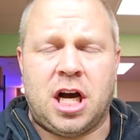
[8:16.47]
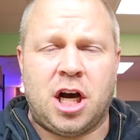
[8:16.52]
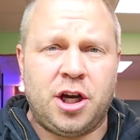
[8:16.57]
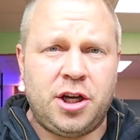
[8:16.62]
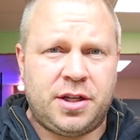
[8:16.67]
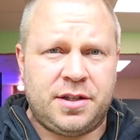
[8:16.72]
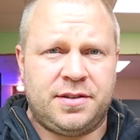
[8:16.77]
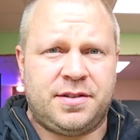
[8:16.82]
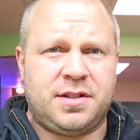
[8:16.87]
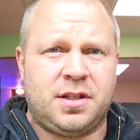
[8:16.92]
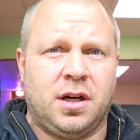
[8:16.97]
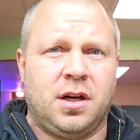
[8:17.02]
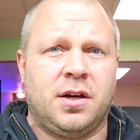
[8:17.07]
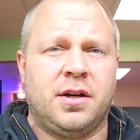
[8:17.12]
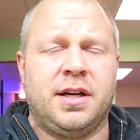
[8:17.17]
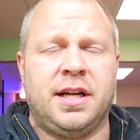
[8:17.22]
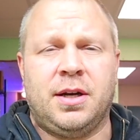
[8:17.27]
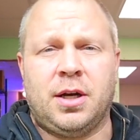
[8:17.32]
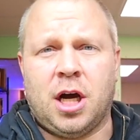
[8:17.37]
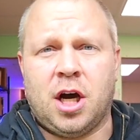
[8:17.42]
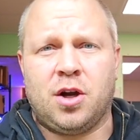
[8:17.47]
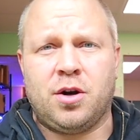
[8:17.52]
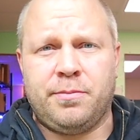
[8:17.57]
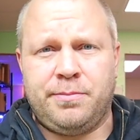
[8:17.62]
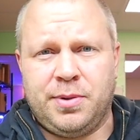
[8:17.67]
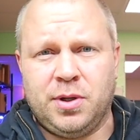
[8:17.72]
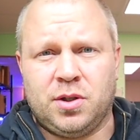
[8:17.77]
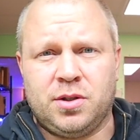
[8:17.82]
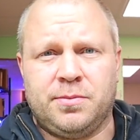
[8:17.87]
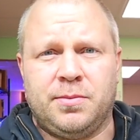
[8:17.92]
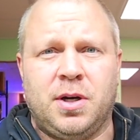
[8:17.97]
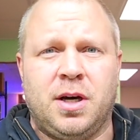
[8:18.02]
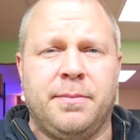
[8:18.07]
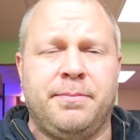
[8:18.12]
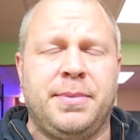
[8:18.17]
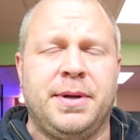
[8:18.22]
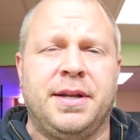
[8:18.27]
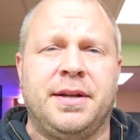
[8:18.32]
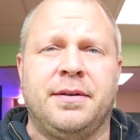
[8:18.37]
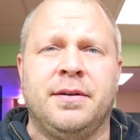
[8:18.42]
how you can start and how to build them
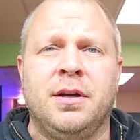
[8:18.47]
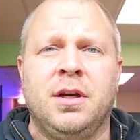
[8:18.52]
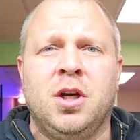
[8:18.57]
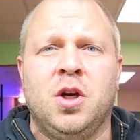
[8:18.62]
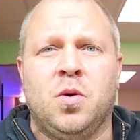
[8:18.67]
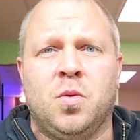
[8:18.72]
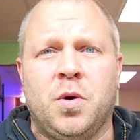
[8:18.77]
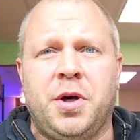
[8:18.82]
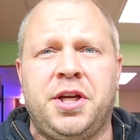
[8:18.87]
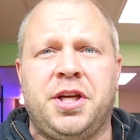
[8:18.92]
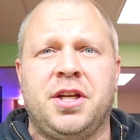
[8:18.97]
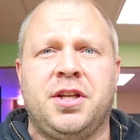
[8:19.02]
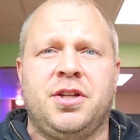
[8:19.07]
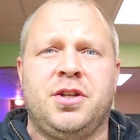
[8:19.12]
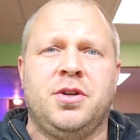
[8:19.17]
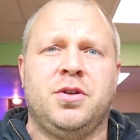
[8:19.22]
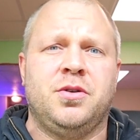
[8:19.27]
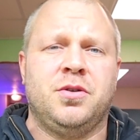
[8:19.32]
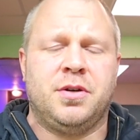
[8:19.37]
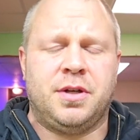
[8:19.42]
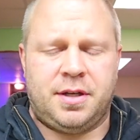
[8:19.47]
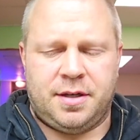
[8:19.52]
up and what you could do.